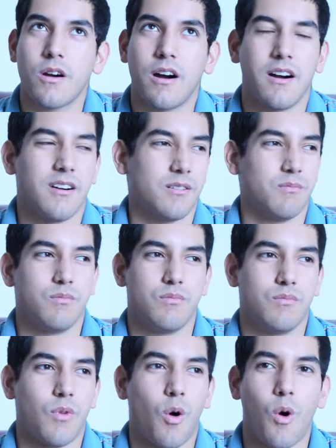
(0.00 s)

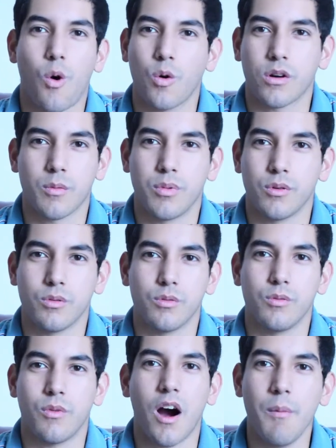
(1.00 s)

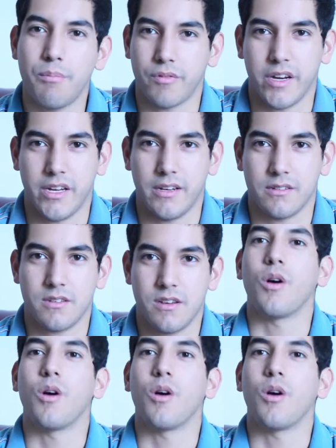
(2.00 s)
horrible upbringings,